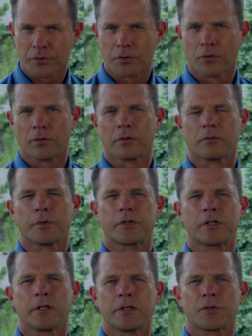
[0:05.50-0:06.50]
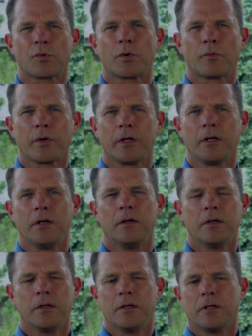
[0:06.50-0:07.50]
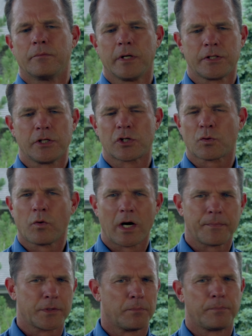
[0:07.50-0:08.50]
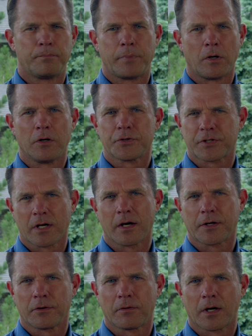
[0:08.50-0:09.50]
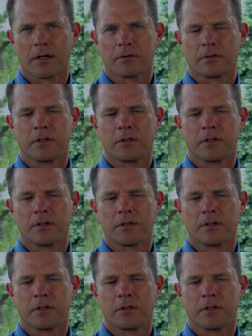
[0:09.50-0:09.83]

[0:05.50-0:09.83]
shoulder, which is when we basically swap the ball and socket around.